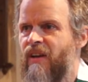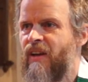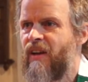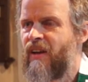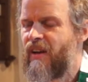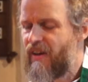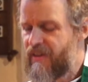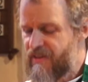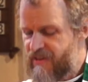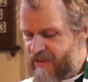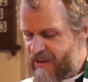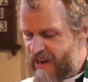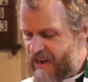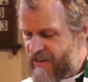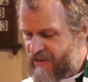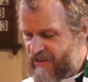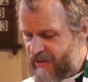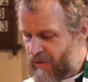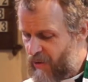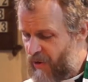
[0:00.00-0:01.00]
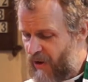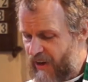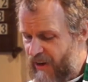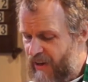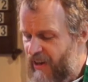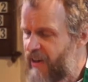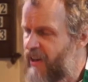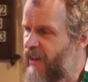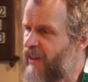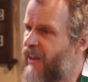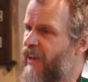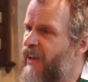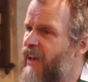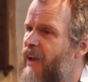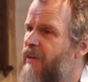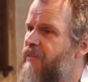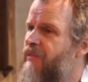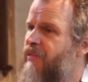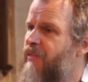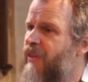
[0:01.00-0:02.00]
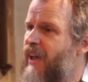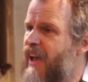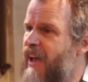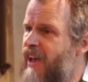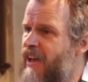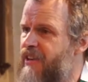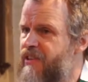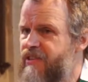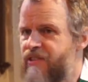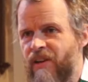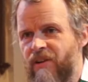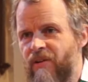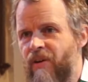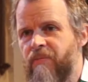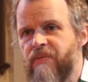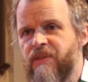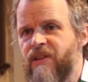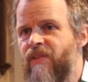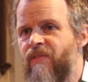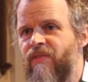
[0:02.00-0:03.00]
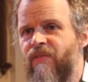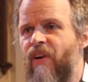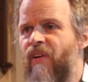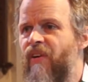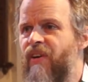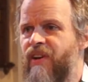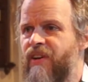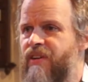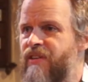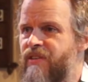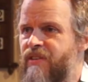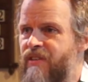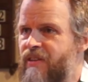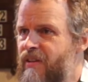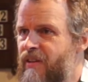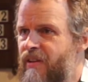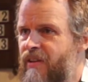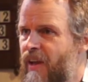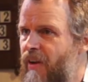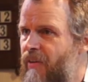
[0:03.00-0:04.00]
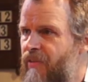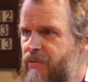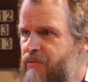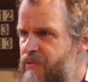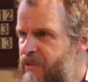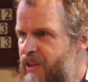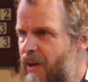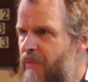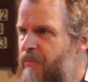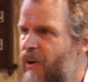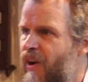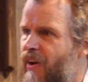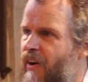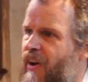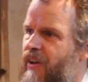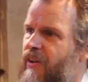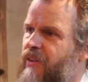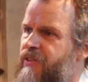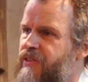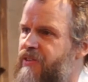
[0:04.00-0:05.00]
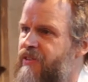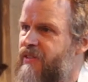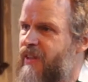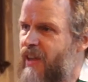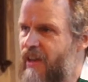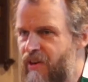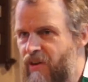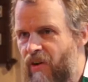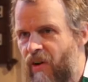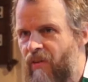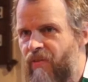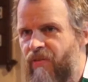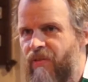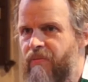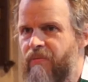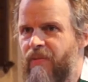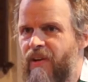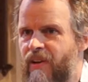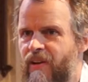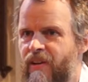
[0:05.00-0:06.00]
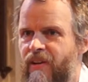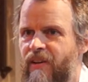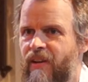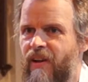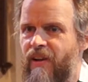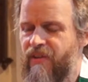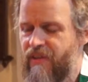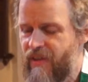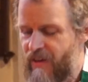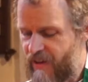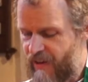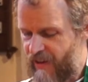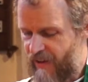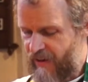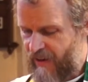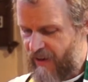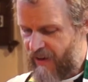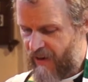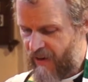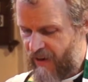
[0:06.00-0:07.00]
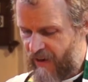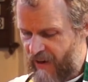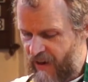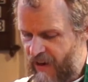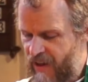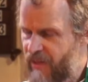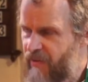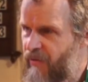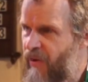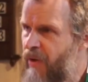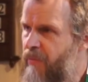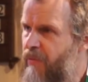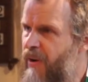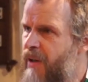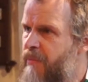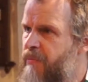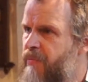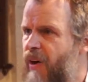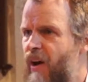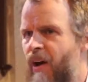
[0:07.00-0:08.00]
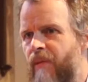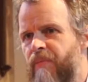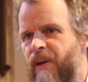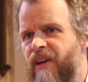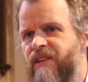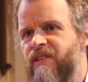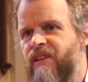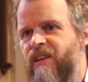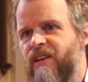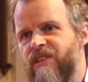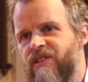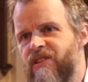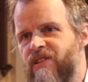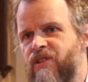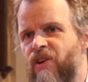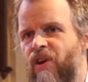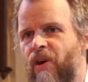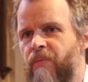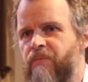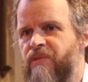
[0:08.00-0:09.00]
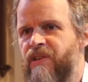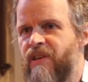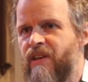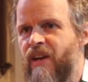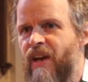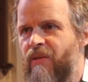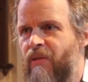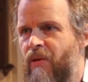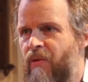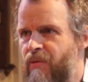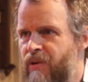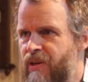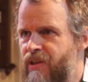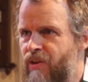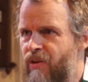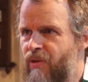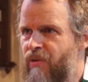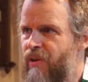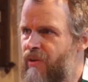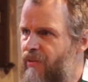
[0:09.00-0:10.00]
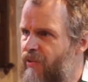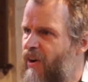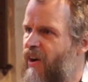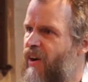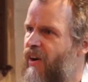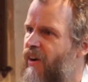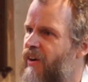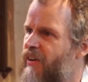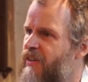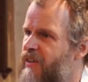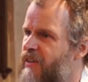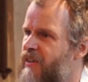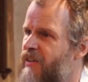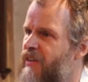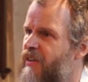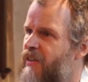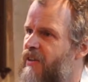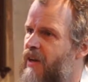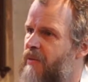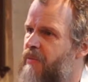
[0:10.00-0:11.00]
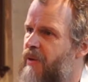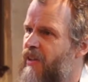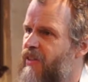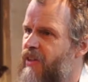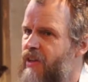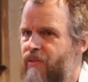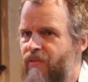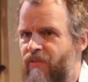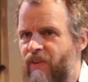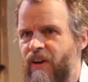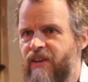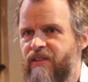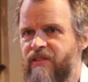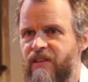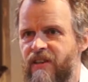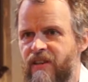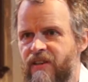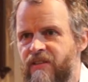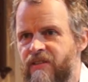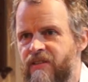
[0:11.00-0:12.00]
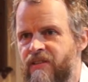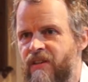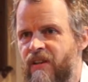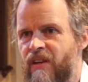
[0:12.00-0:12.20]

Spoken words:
Now it says quite clearly they came from the east. They're obviously foreigners. They're from somewhere else. They're not from locally. The Roman Empire basically stopped in now what we'd call Iraq, about the Euphrates.